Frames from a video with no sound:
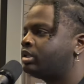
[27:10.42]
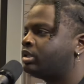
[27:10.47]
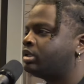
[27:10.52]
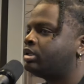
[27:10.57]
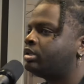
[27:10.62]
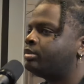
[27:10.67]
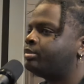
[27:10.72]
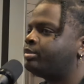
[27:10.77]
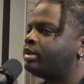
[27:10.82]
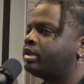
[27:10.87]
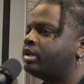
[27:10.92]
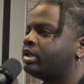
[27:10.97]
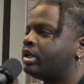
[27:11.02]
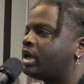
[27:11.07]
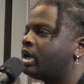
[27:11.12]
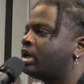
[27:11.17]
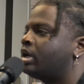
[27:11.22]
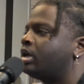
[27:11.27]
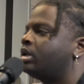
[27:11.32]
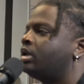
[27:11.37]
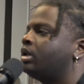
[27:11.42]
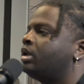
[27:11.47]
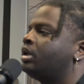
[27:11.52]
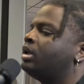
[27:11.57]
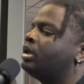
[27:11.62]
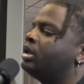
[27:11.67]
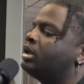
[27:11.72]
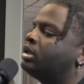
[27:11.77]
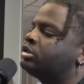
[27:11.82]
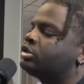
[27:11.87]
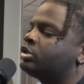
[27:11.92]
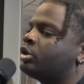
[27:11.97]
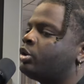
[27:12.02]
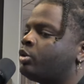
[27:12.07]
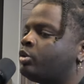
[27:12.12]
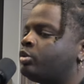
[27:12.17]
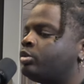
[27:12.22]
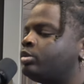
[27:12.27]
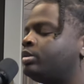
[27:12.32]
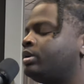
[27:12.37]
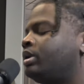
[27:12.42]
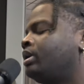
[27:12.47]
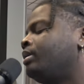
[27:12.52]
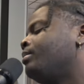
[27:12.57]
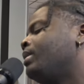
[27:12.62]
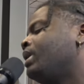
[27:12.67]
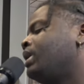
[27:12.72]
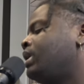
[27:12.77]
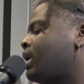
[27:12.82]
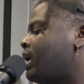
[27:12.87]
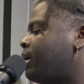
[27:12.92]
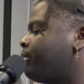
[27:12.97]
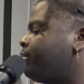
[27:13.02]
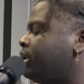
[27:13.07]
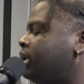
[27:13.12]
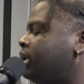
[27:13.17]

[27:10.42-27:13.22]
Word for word: in, like we all do. So it might not